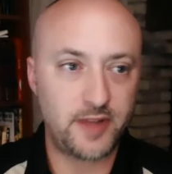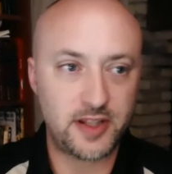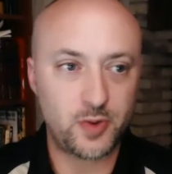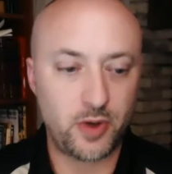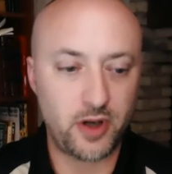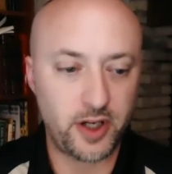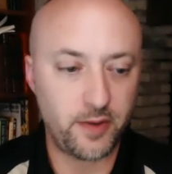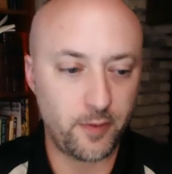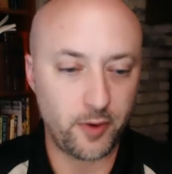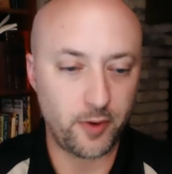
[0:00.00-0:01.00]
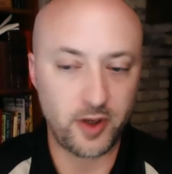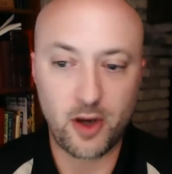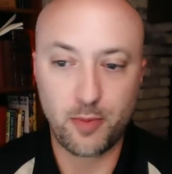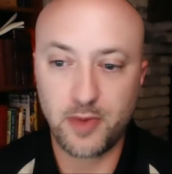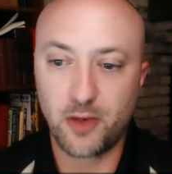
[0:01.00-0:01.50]
what we're all here for, to
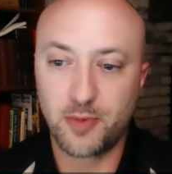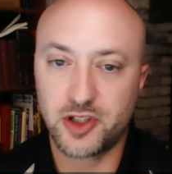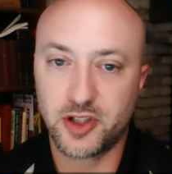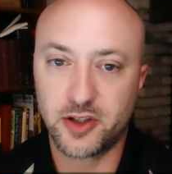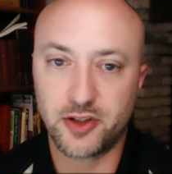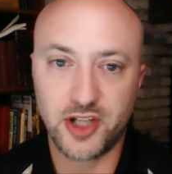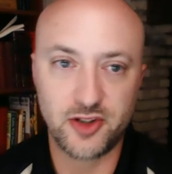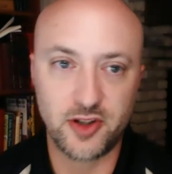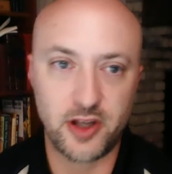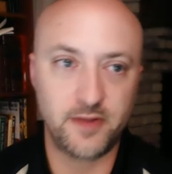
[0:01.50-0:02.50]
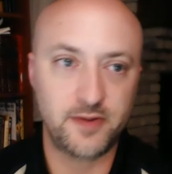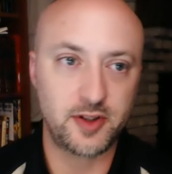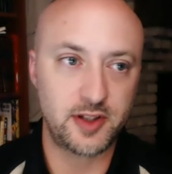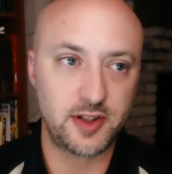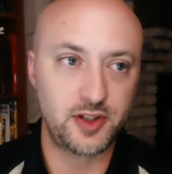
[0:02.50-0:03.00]
help each other change lives. So
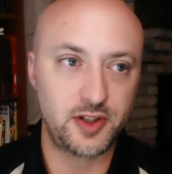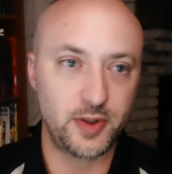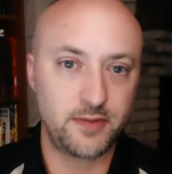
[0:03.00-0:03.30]
let's do it.